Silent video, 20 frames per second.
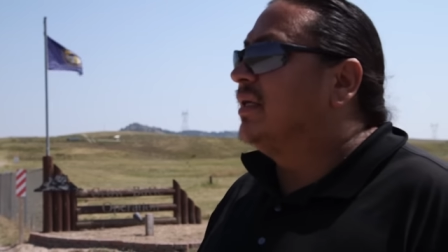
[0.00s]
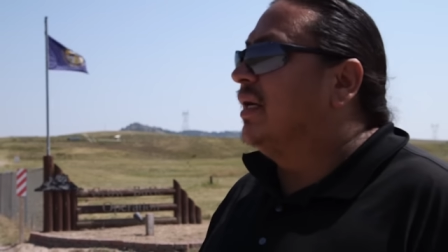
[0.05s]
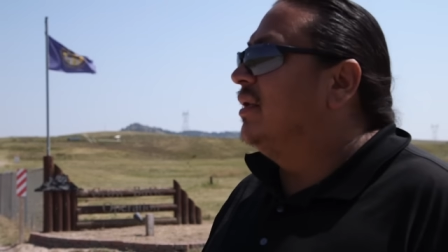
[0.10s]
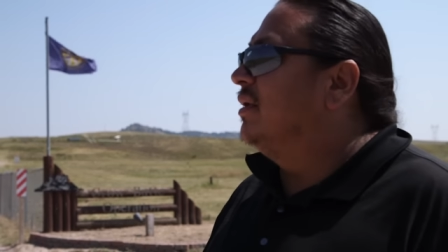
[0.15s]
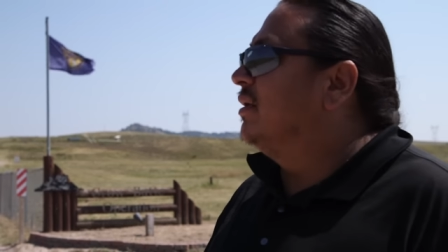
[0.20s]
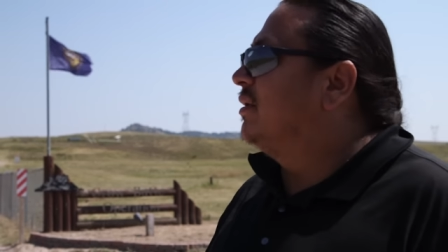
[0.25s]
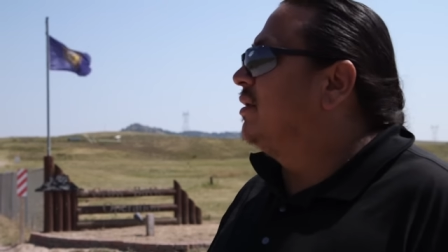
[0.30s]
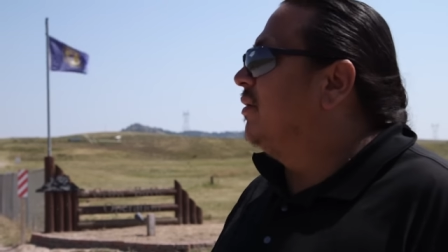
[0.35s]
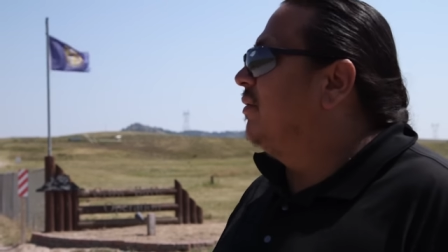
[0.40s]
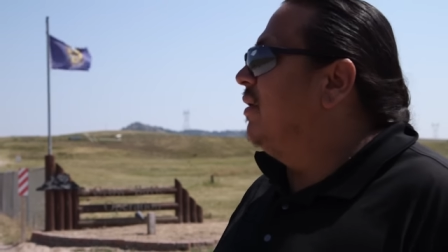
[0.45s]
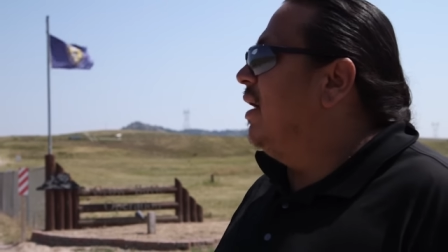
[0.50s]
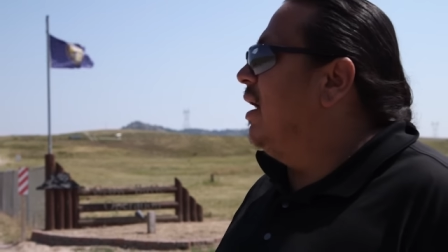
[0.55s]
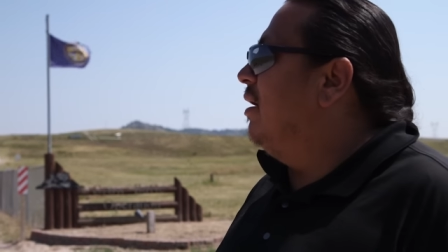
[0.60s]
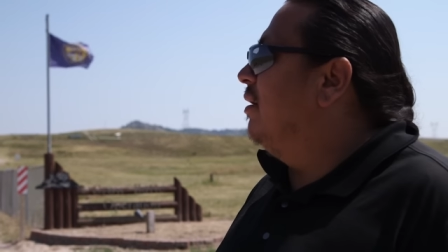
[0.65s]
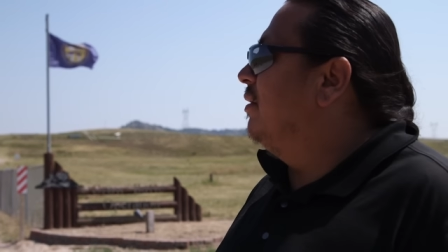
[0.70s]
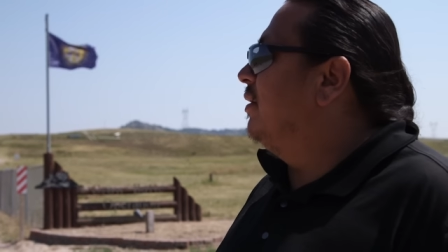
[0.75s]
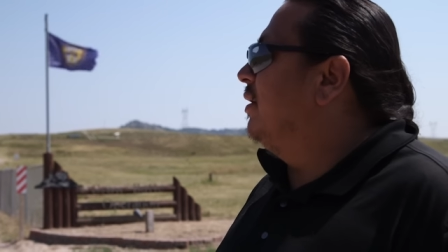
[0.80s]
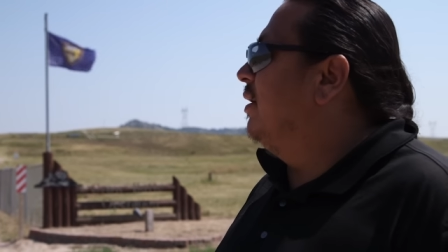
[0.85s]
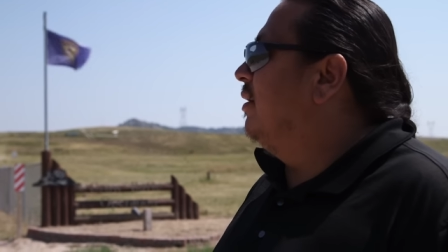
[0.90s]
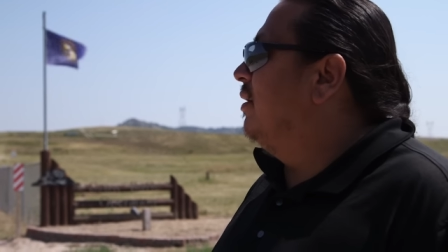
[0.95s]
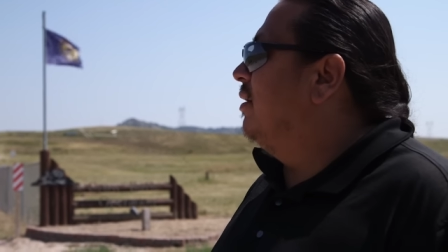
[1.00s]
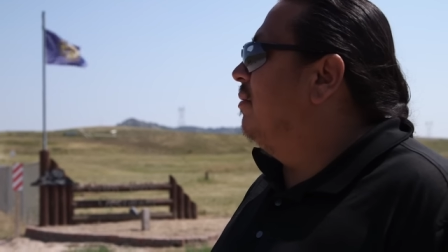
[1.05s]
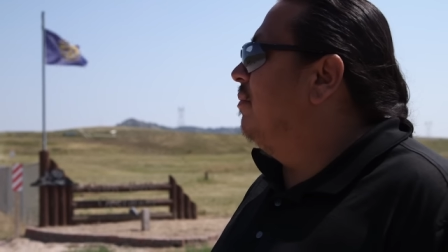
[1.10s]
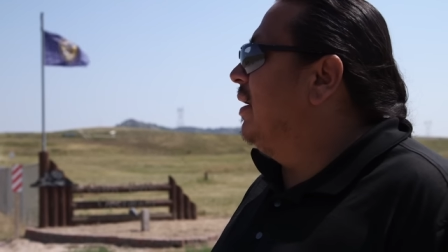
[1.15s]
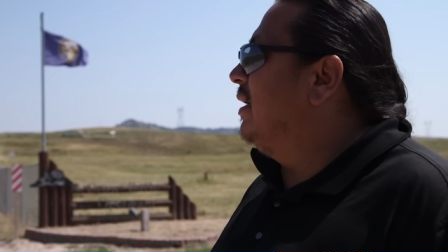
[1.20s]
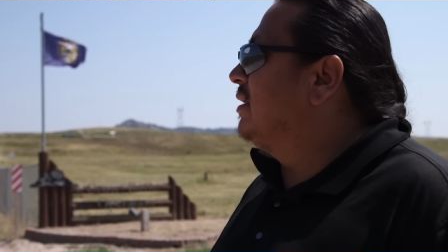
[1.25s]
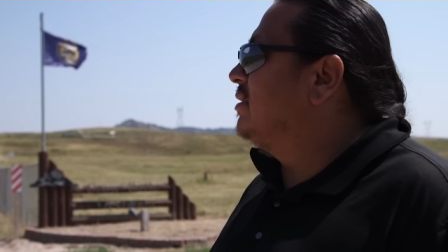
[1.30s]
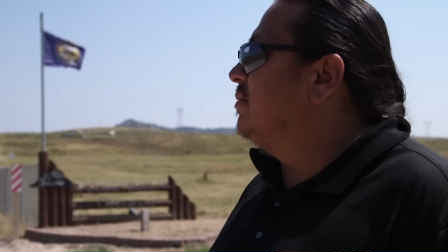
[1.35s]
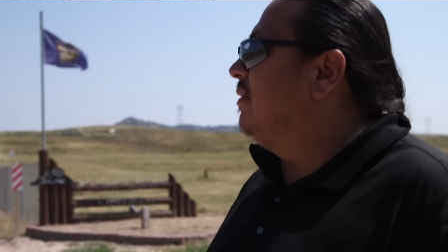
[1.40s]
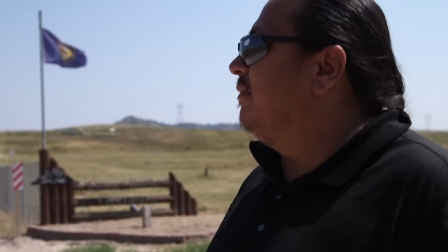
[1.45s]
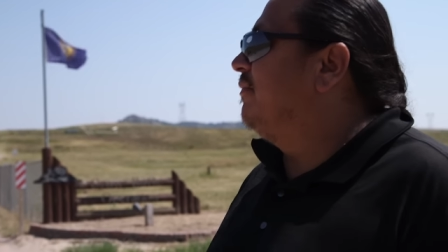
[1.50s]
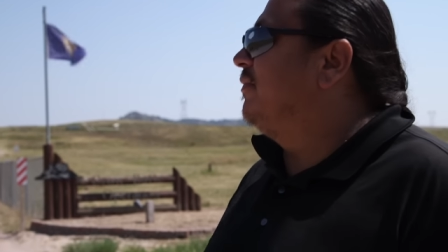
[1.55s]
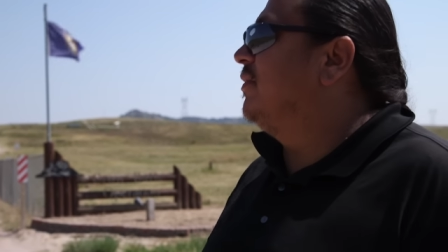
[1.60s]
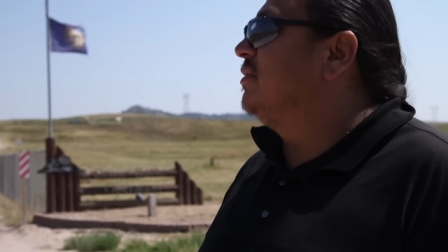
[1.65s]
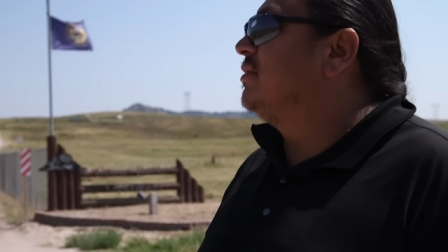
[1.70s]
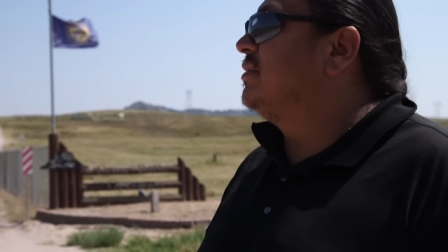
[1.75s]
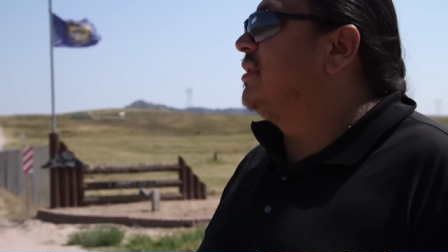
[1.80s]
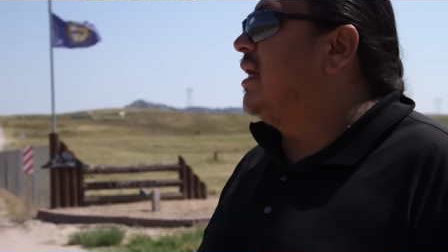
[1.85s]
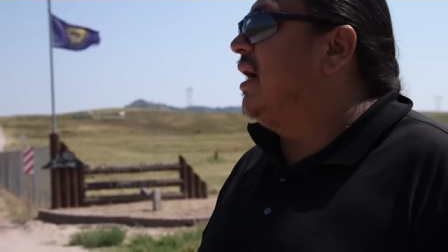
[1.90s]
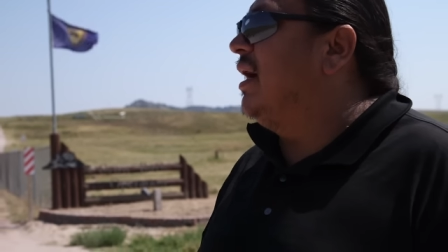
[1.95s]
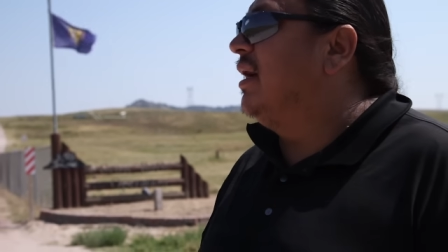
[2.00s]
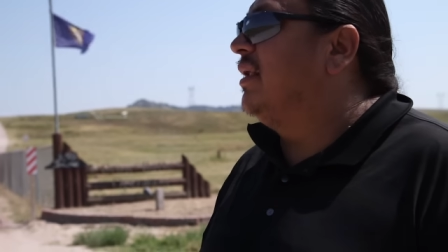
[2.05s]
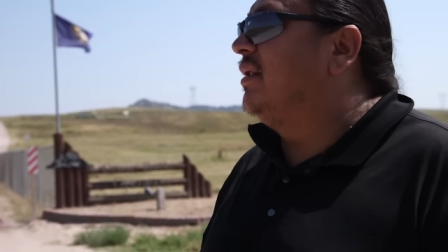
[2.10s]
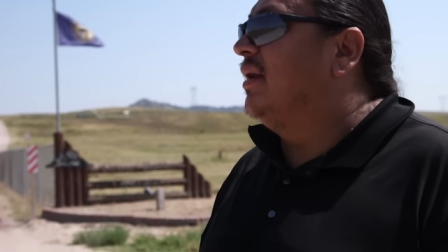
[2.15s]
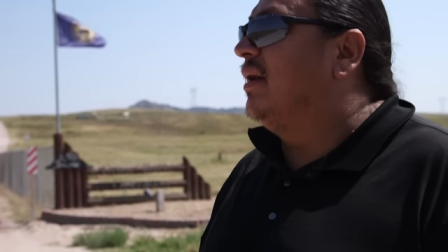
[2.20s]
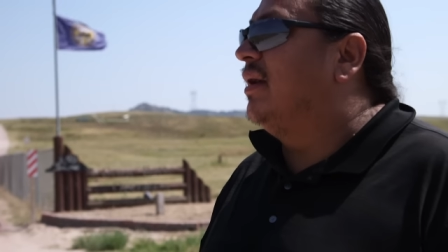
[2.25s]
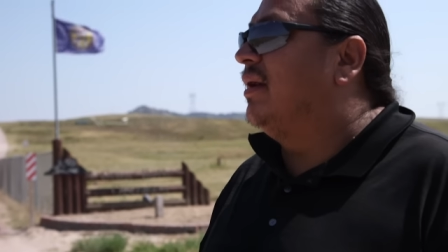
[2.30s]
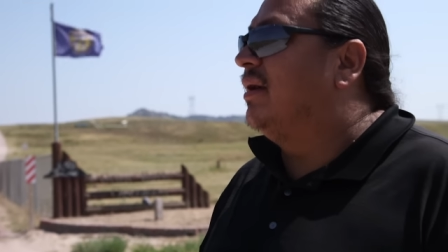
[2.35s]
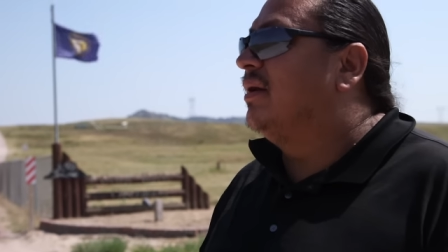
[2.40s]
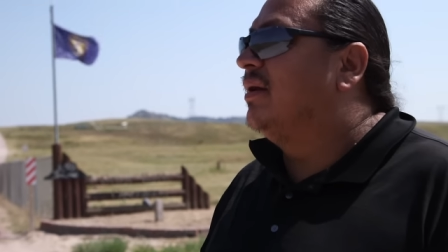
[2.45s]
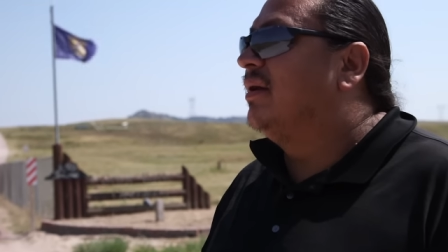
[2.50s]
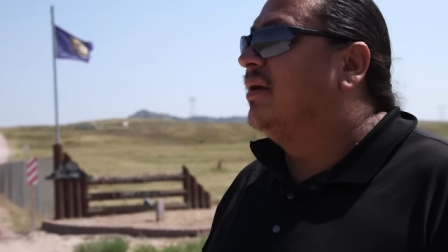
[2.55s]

I look around here, it makes me feel sad that